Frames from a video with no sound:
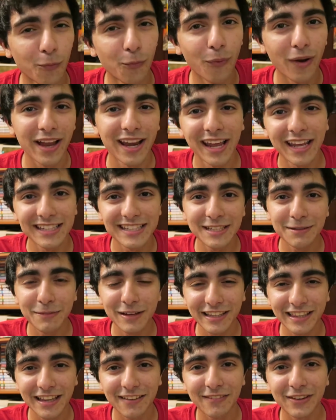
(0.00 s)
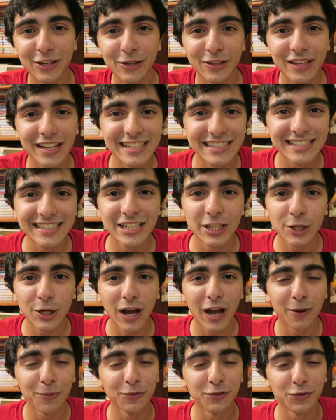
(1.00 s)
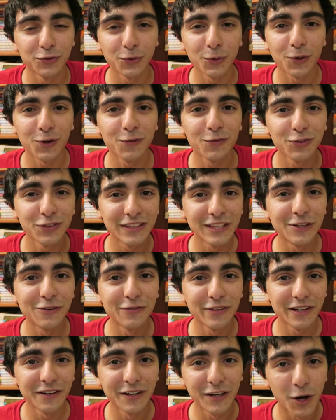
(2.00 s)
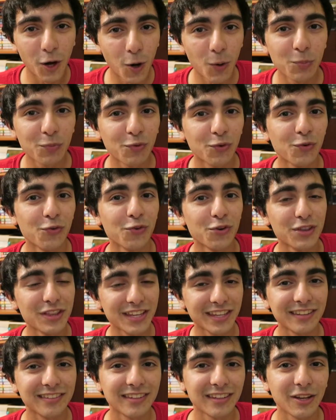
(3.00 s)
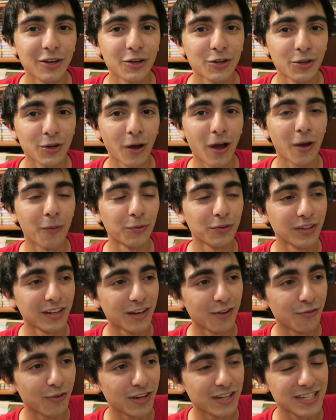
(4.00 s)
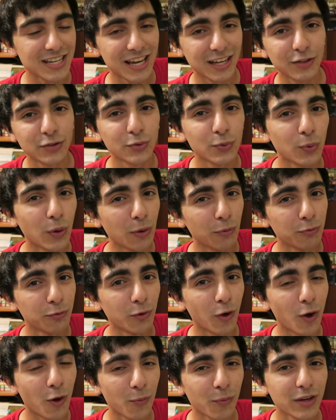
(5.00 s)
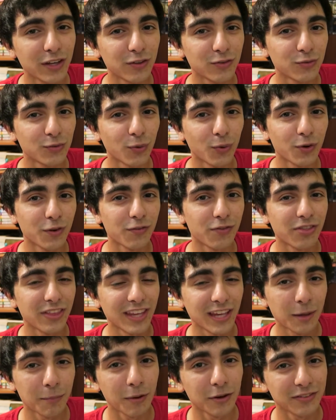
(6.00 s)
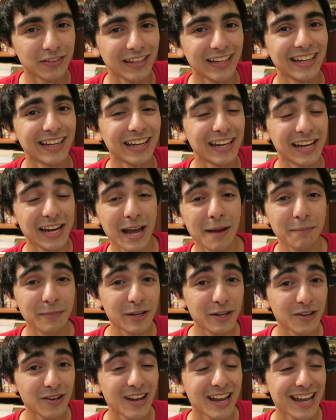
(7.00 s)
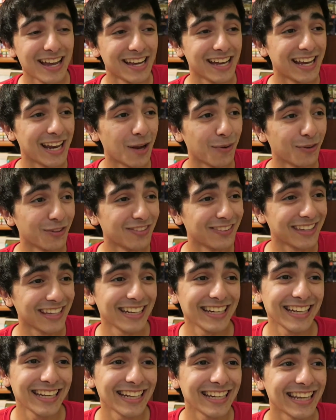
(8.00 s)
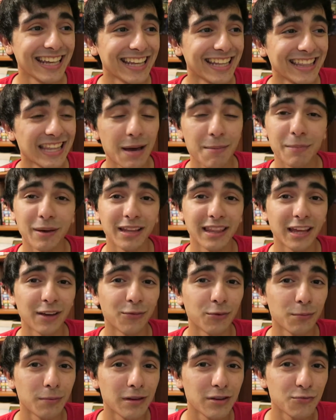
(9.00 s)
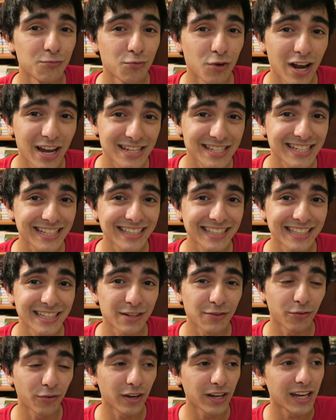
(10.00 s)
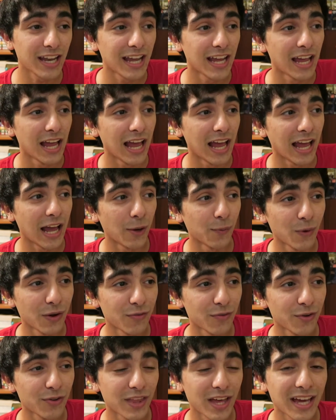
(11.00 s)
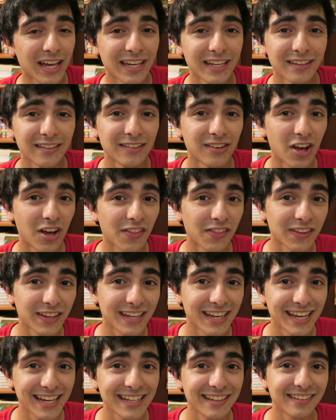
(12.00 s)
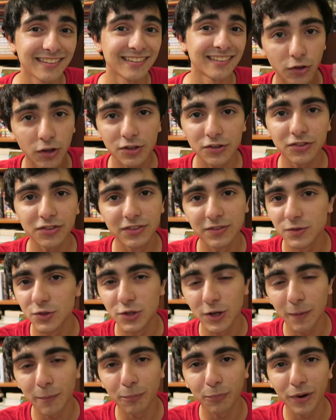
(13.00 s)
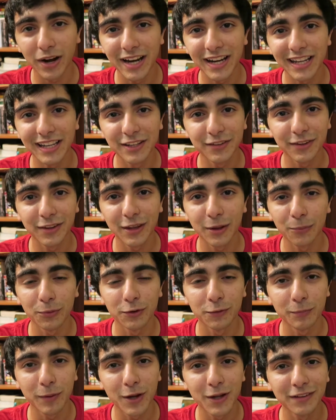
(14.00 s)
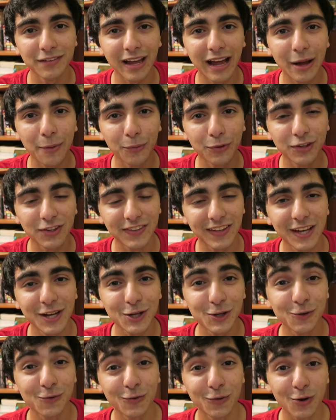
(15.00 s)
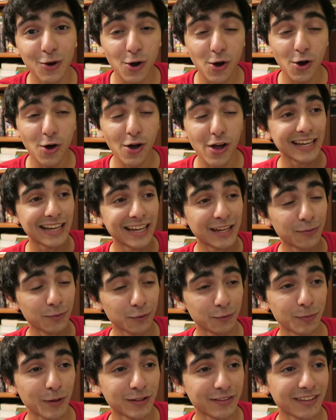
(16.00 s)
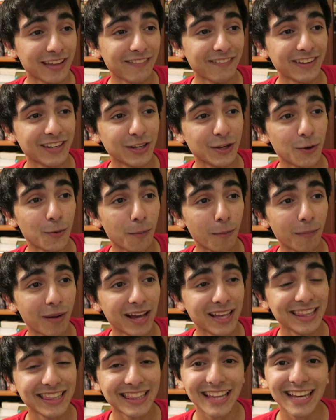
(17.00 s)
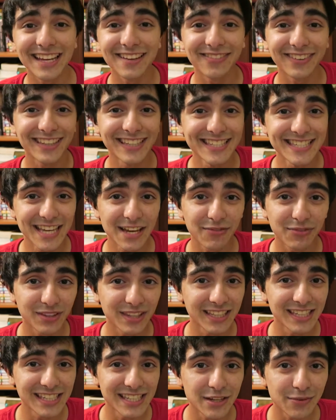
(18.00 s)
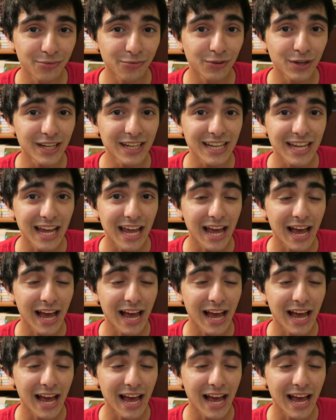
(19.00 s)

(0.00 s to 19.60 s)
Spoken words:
When I did make that video last year, I was sort of still very hopeful for this year. You know, I was gonna finish high school. I was already sort of thinking about taking a gap year, and I was thinking that my life would be drastically different. However, that is not the case. So I'll just jump right into that response. I would say overall, in response to that video, my life is definitely different.